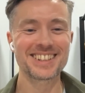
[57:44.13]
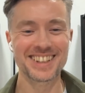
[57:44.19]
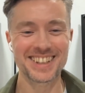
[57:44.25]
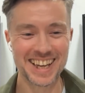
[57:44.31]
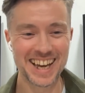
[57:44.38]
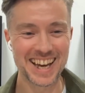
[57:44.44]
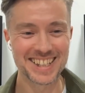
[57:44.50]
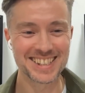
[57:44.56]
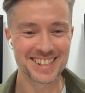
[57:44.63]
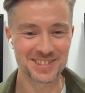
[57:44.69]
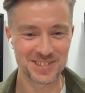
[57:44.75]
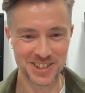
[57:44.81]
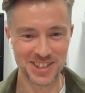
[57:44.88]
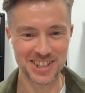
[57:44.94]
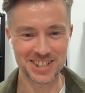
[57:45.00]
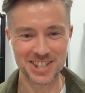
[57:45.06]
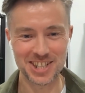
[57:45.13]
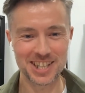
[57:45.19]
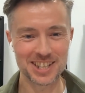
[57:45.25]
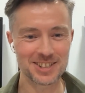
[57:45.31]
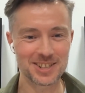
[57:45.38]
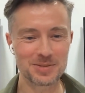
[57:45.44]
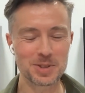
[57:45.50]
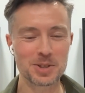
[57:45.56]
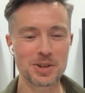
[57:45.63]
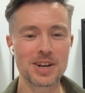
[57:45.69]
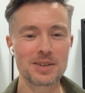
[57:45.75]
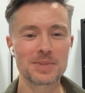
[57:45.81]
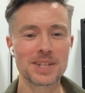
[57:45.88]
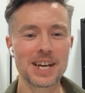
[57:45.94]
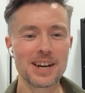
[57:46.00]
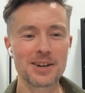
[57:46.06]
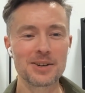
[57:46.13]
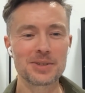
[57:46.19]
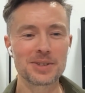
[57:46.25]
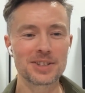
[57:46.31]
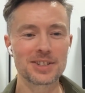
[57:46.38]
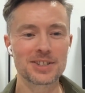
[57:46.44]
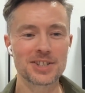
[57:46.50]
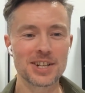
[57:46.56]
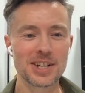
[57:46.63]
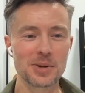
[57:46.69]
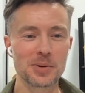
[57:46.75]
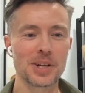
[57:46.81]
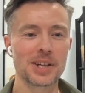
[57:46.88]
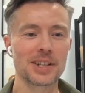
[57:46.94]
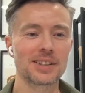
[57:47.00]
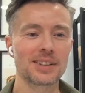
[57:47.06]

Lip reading: Yeah, subscribe. Should I subscribe now or should I wait?